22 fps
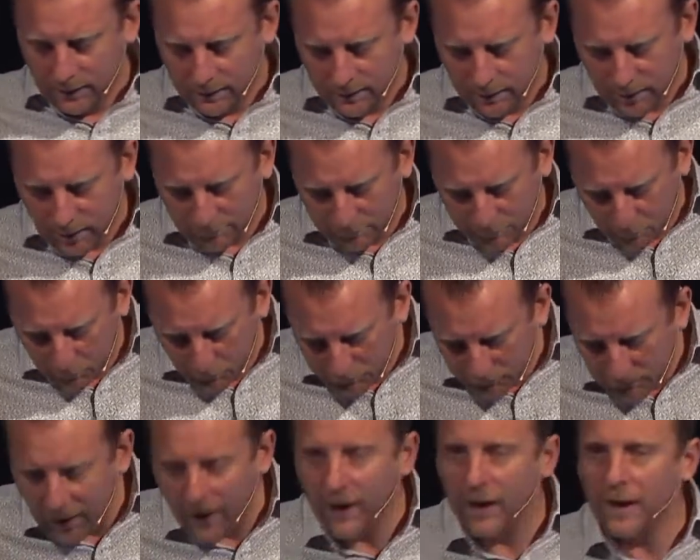of your
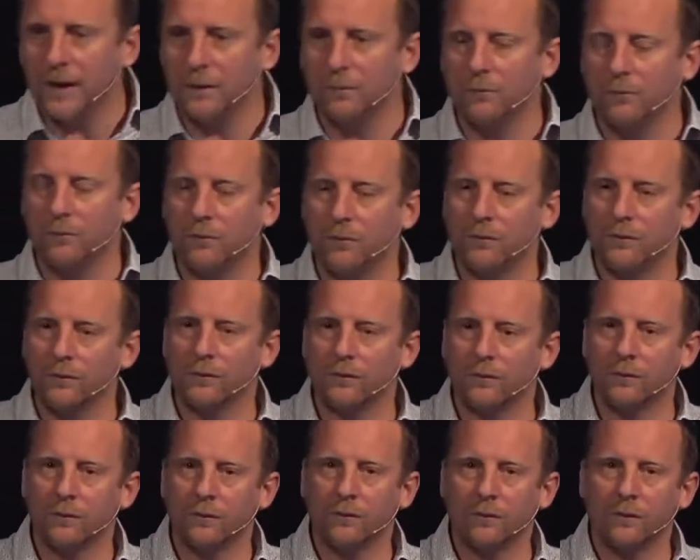times.
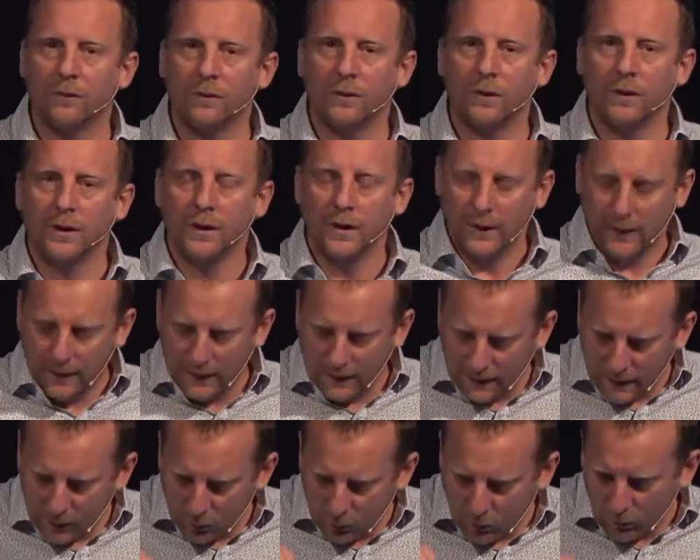
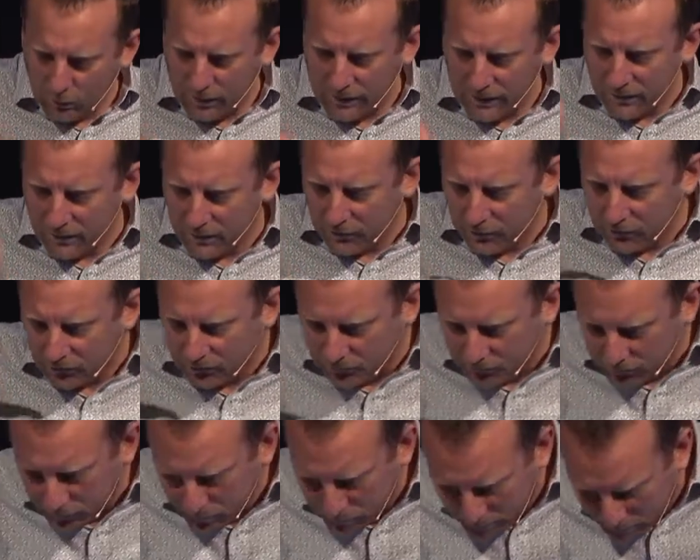He will be the
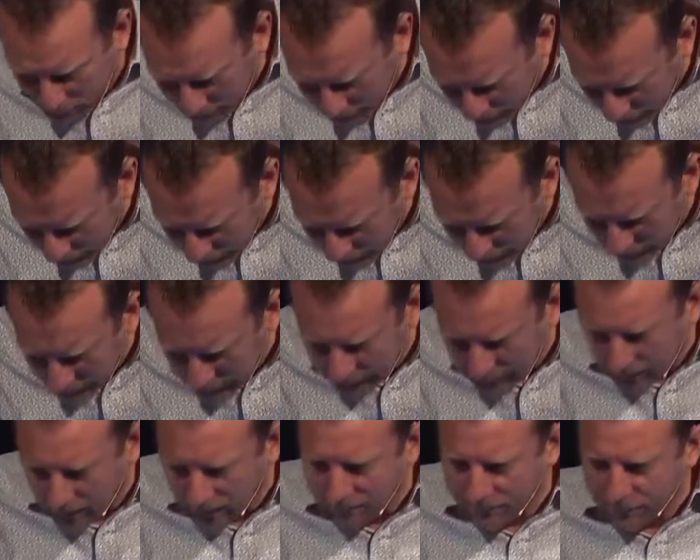
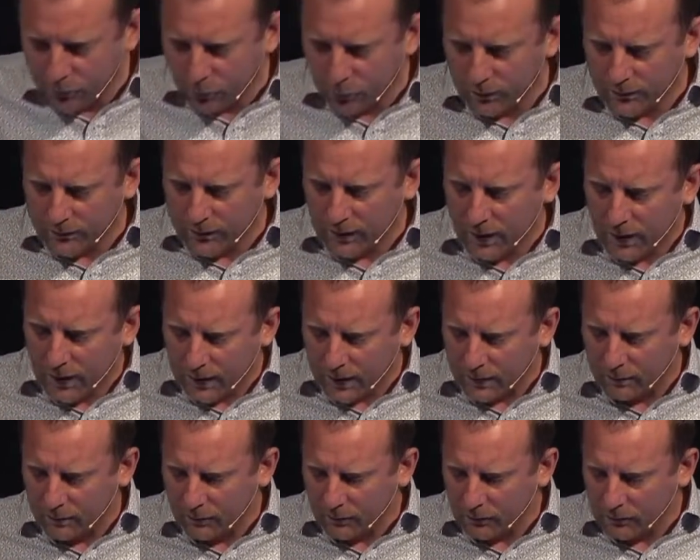stability of your
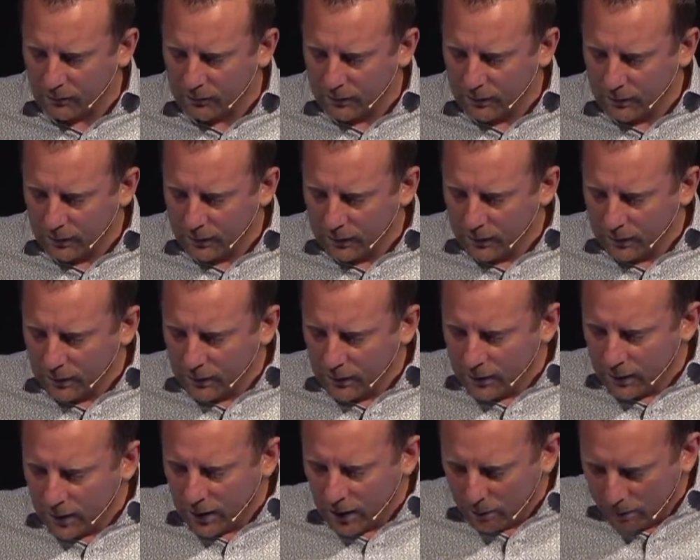times.
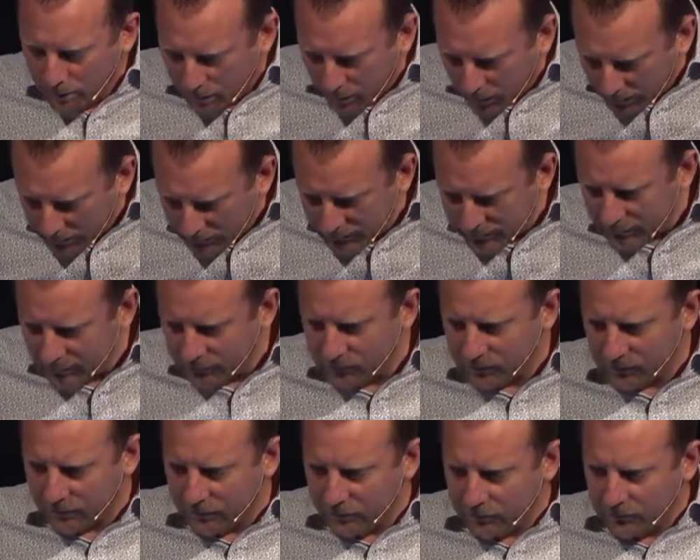
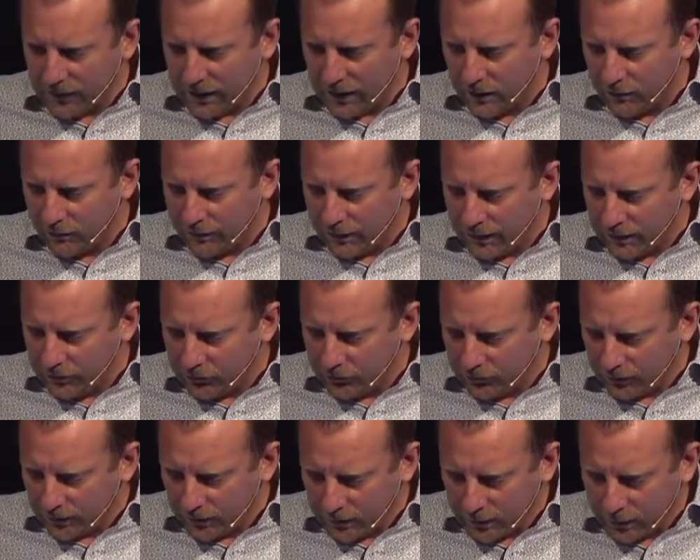Abundance of
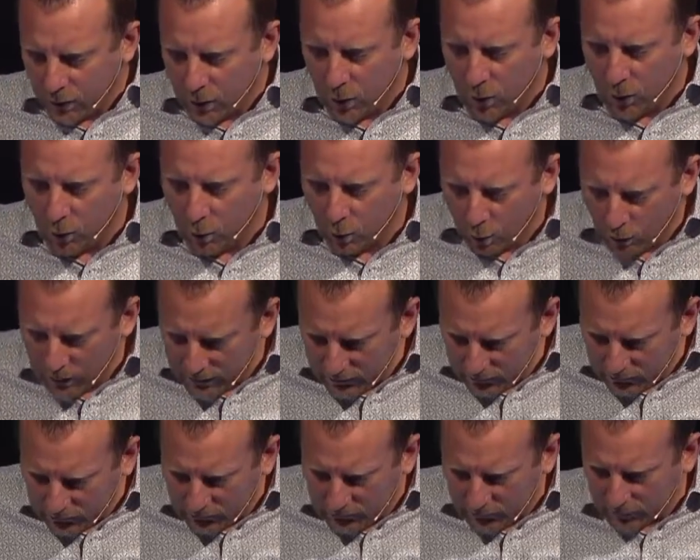salvation,
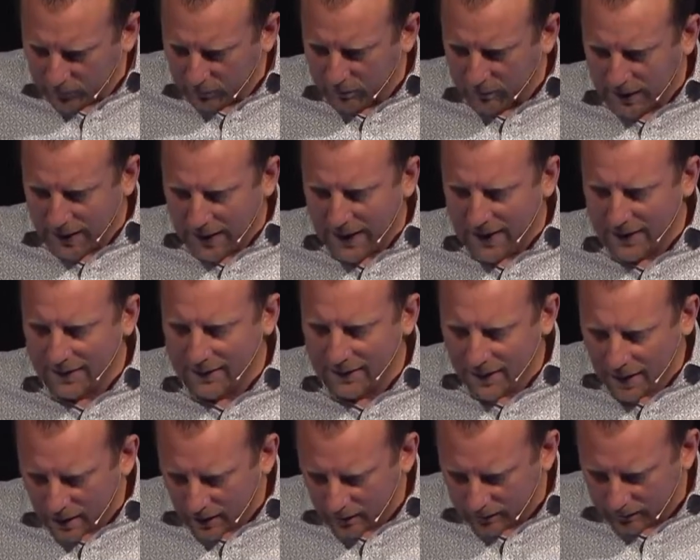wisdom, and
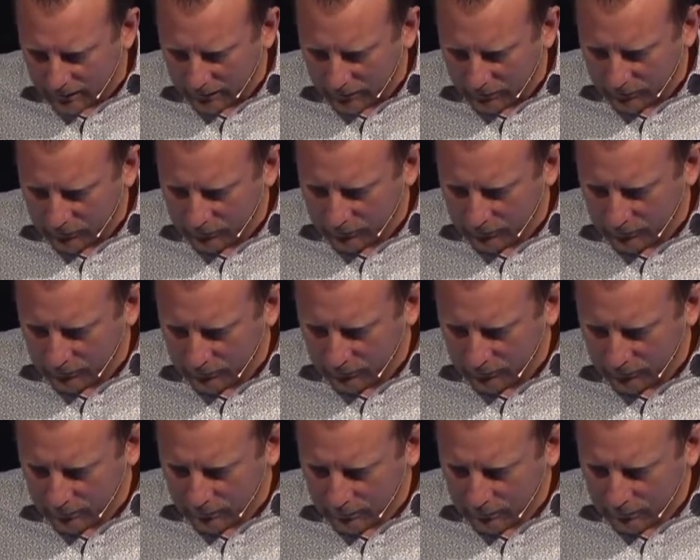knowledge.
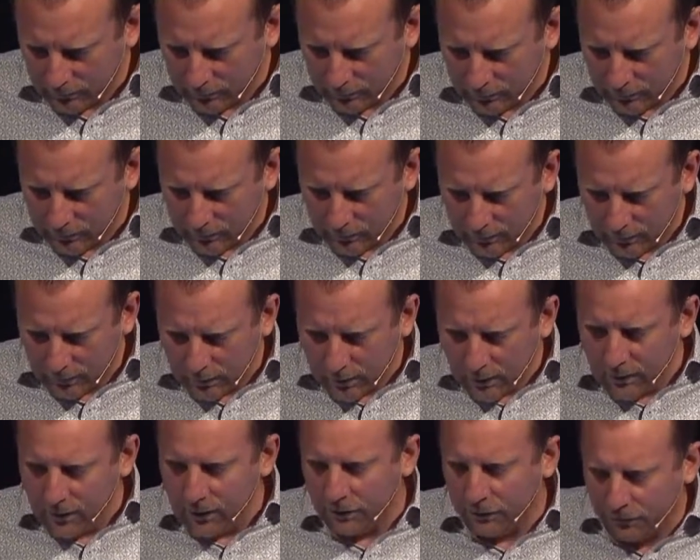
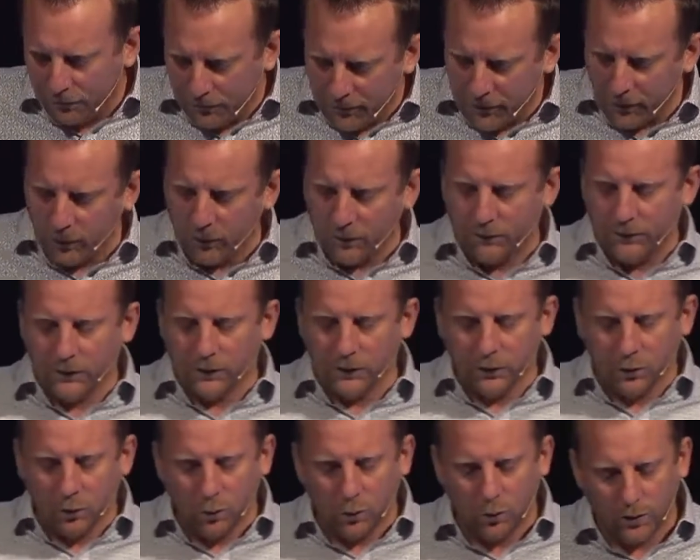The fear of the
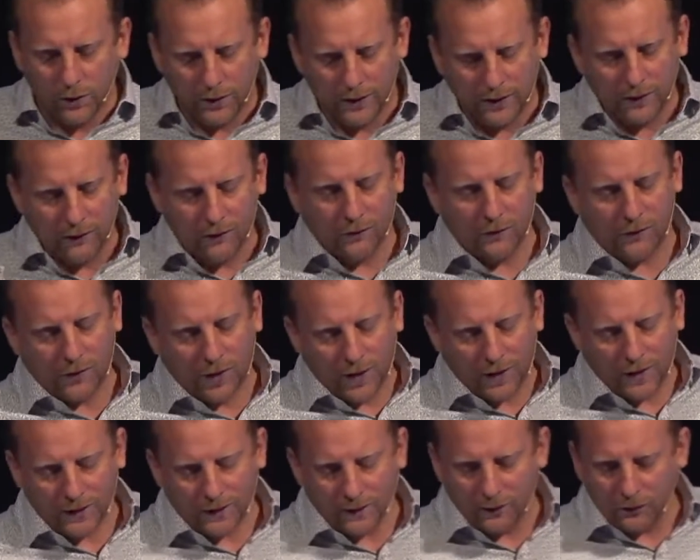Lord is
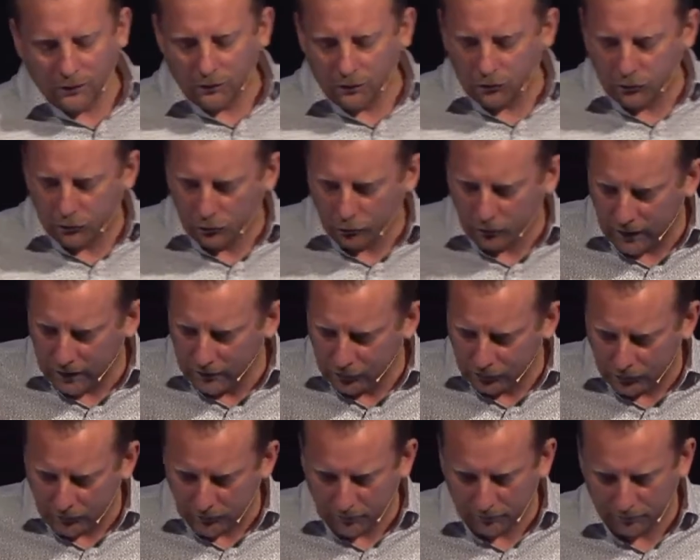Zion's
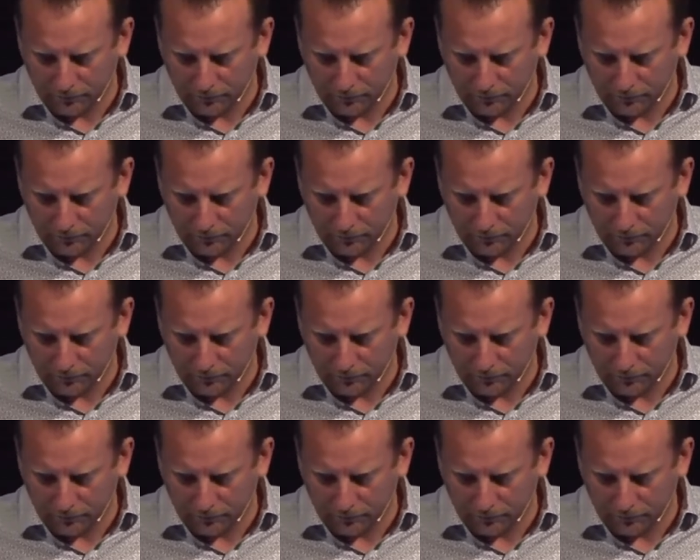treasure.